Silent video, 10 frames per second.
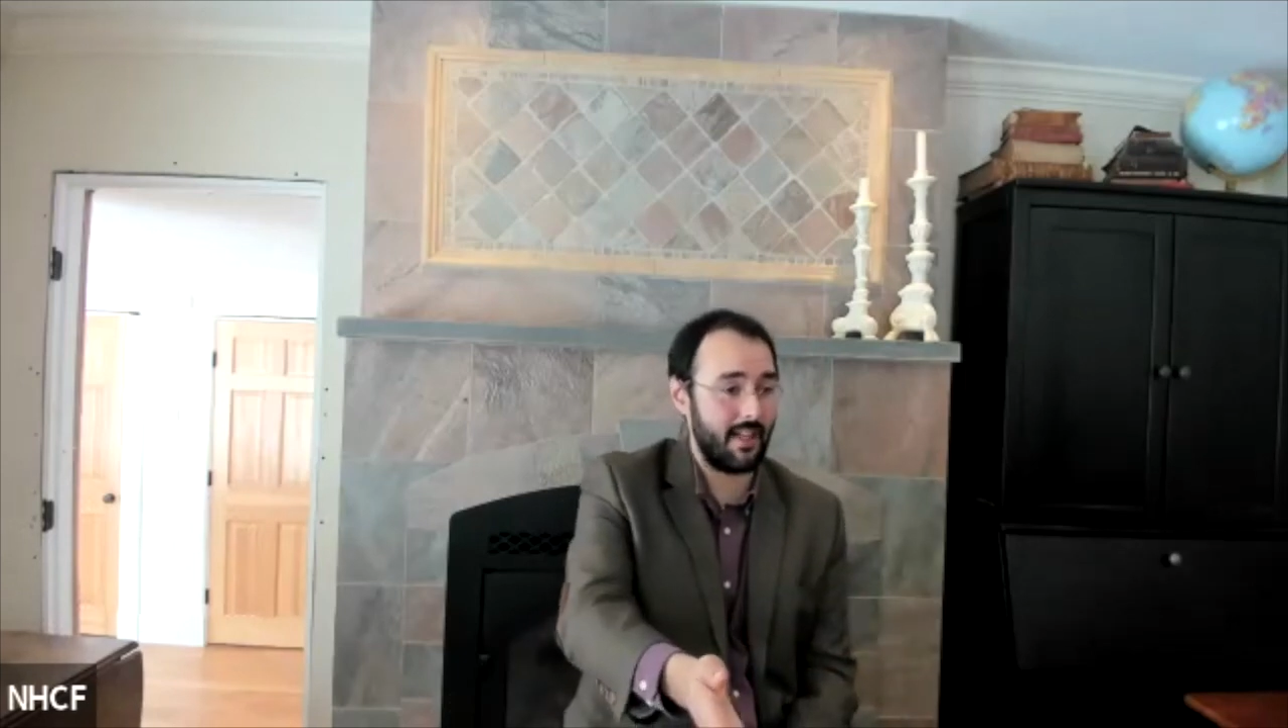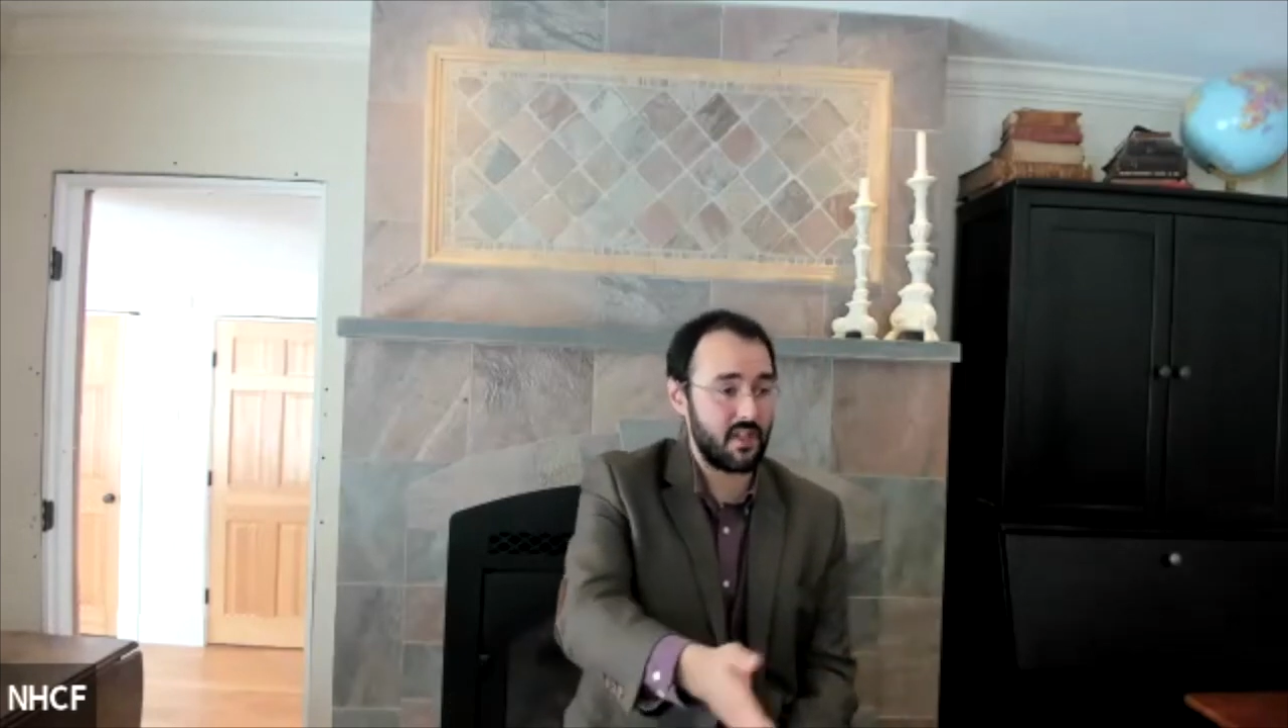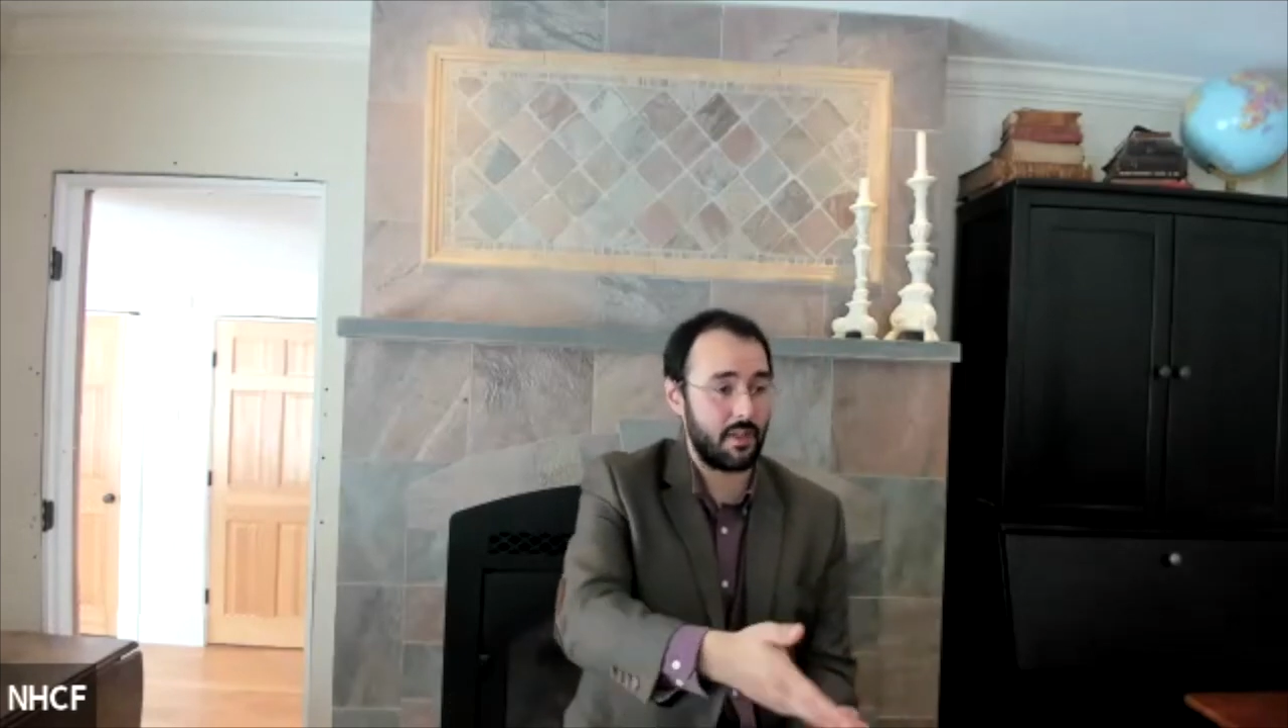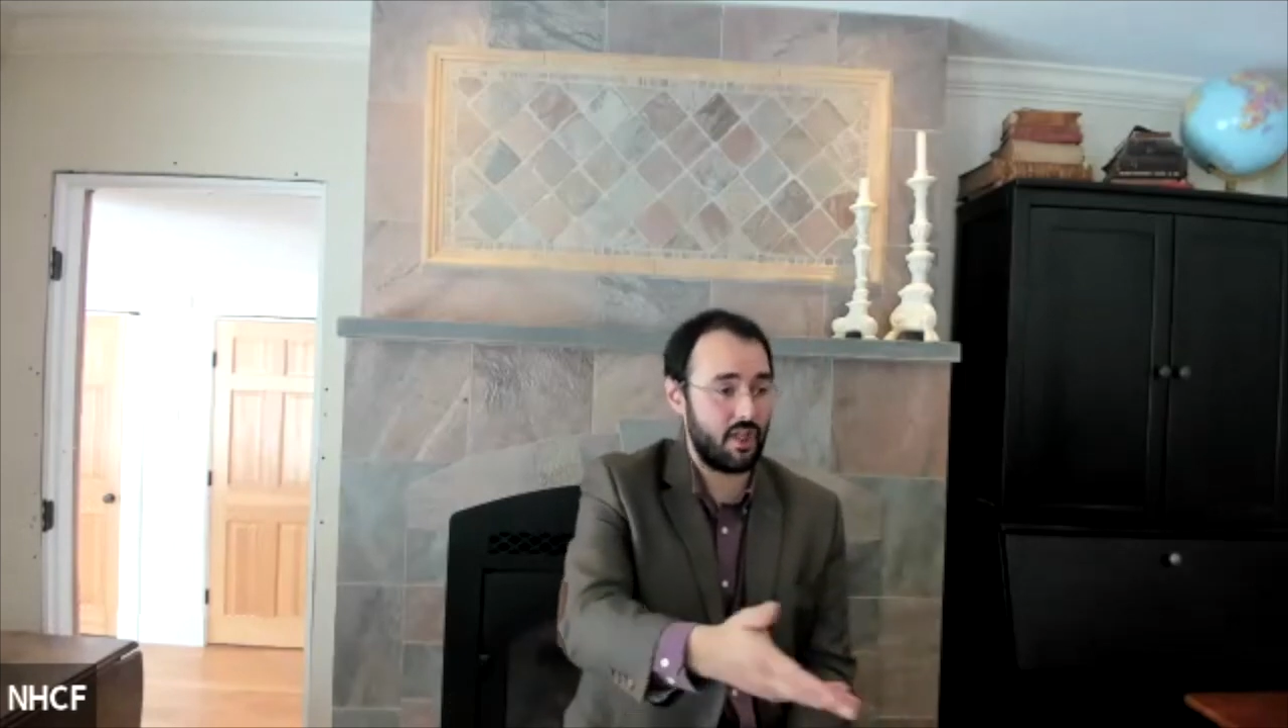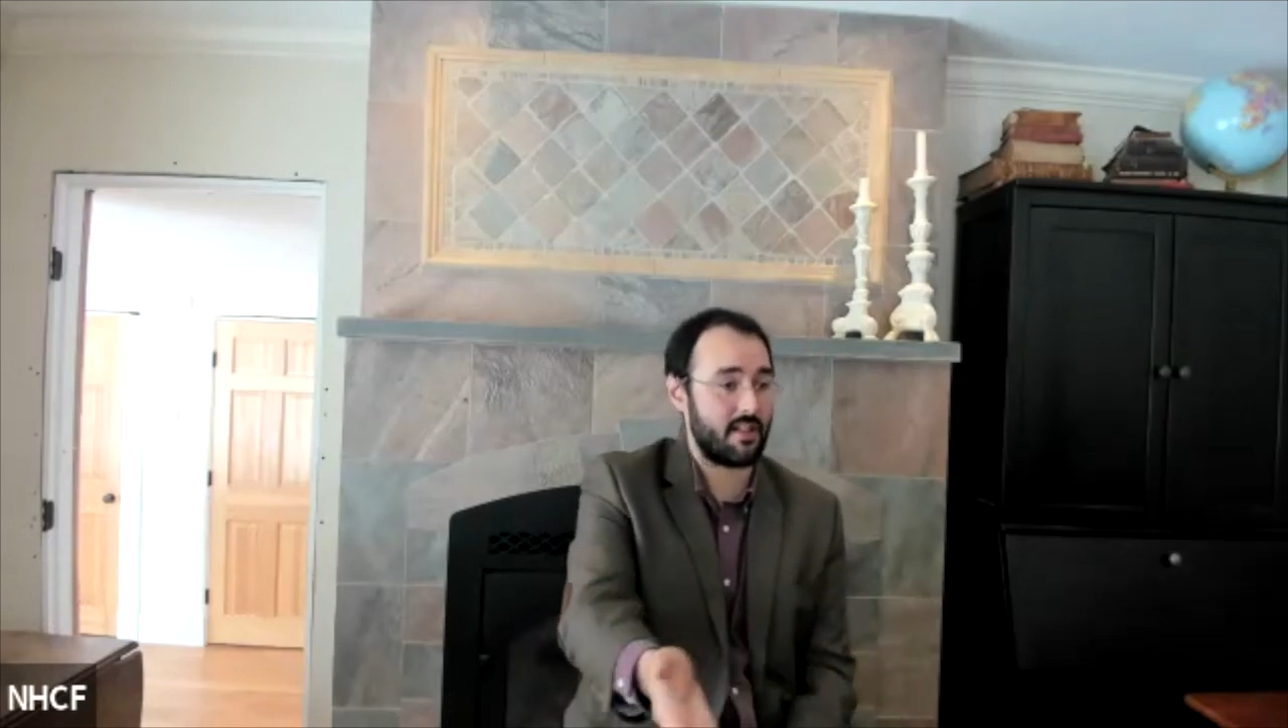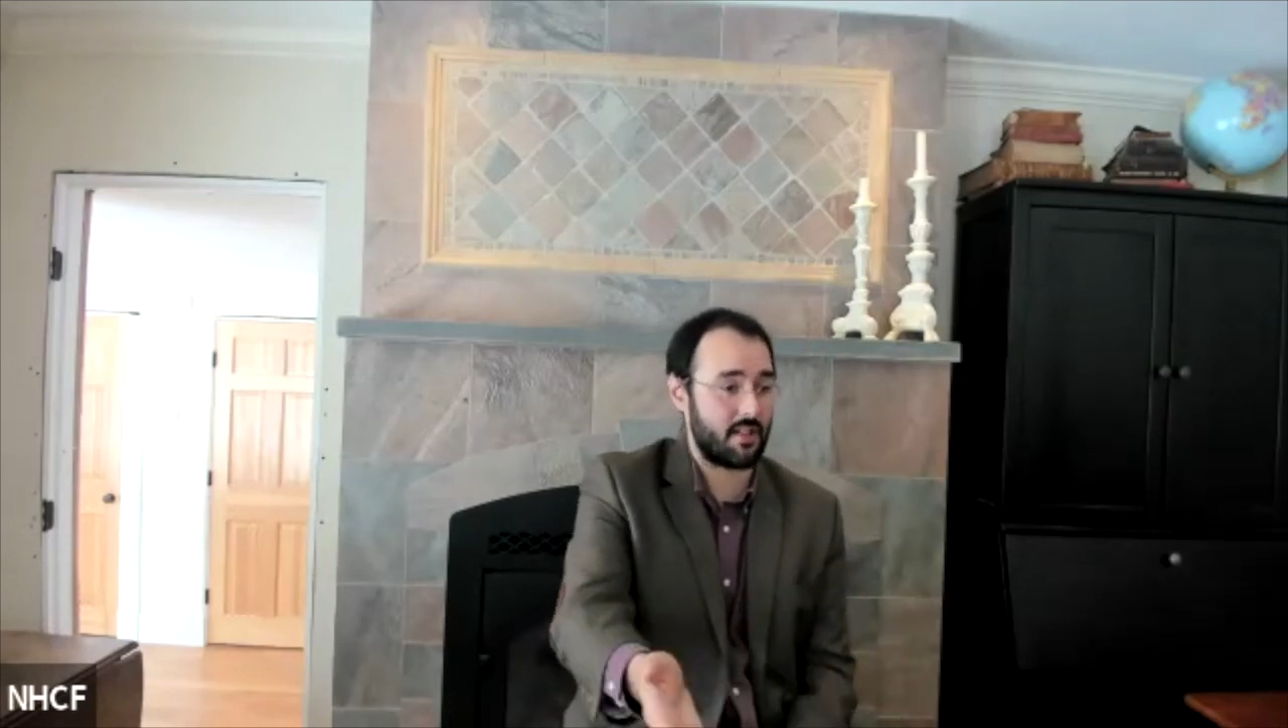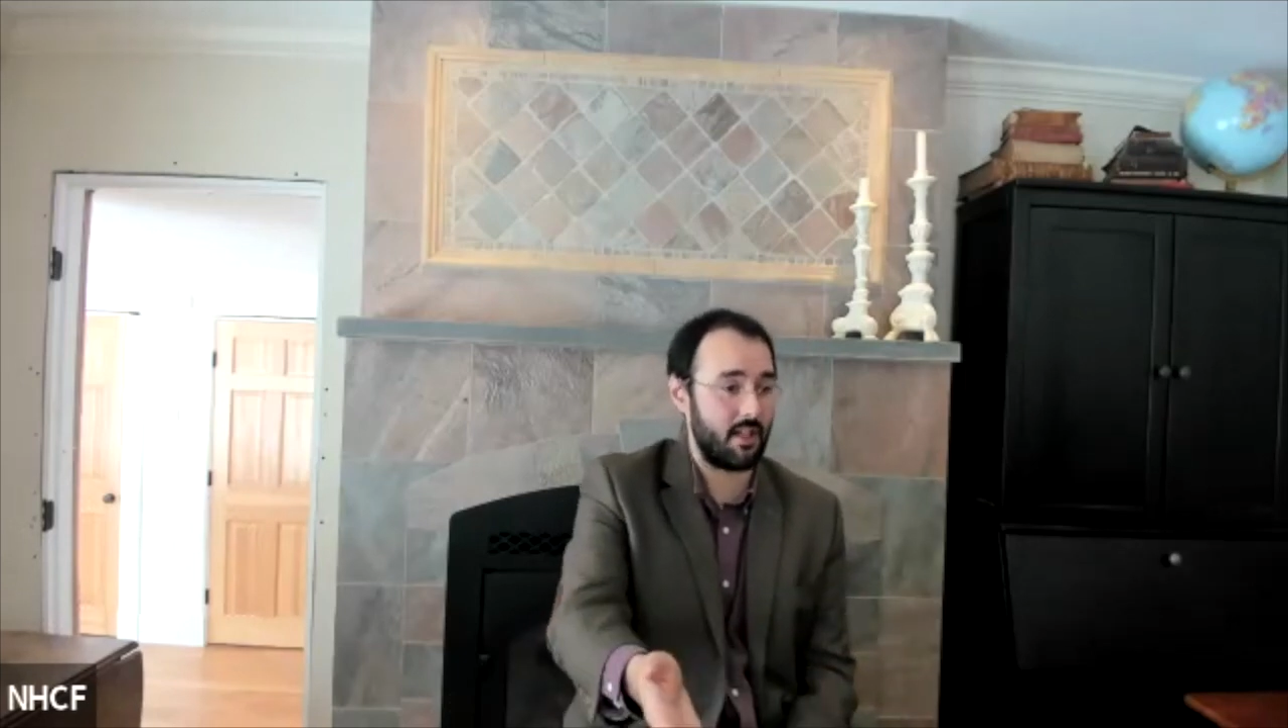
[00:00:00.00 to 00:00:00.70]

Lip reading: That's what Jesus